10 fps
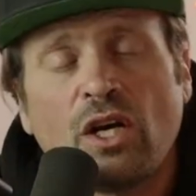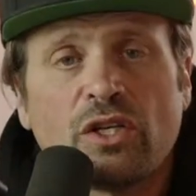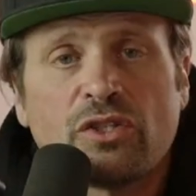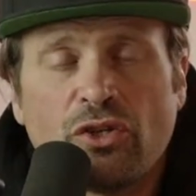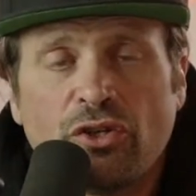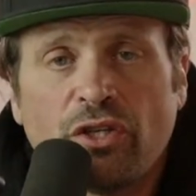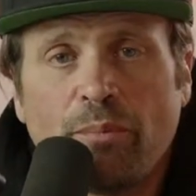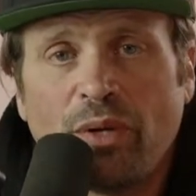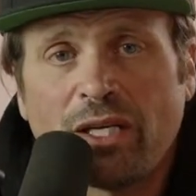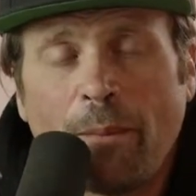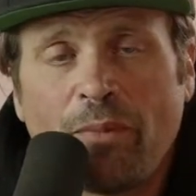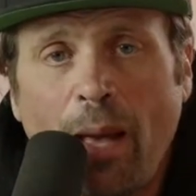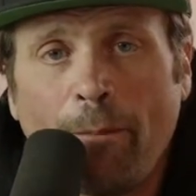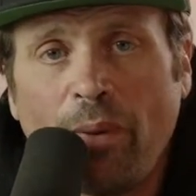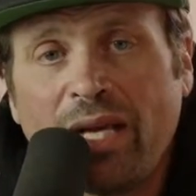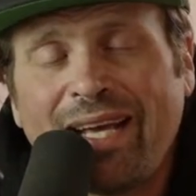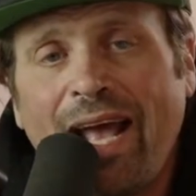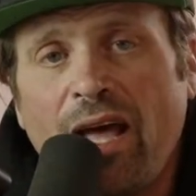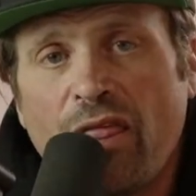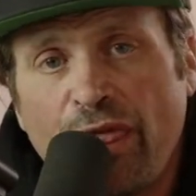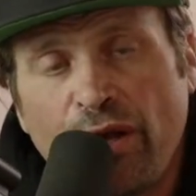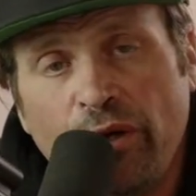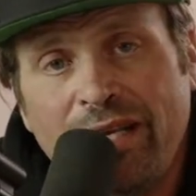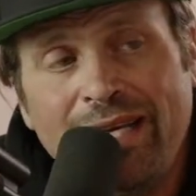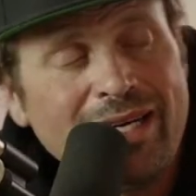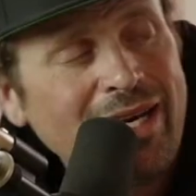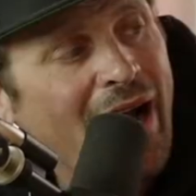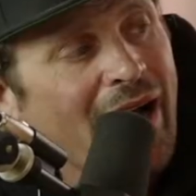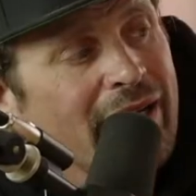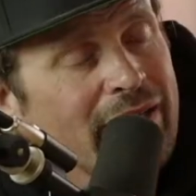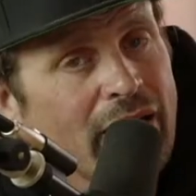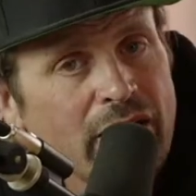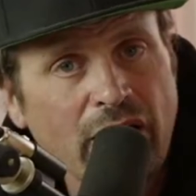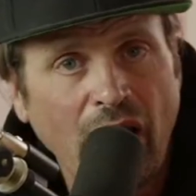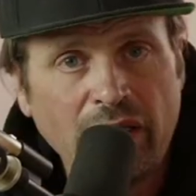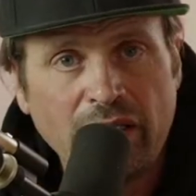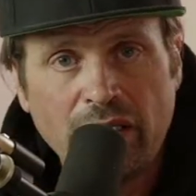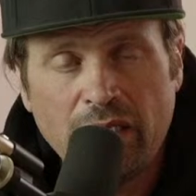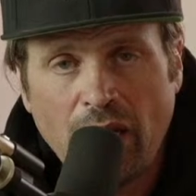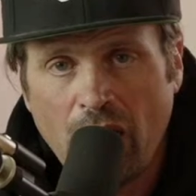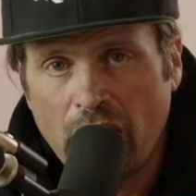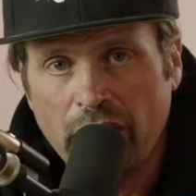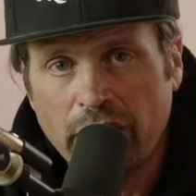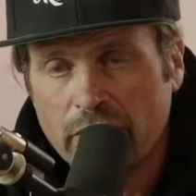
so you can pick up that bike at $39.99.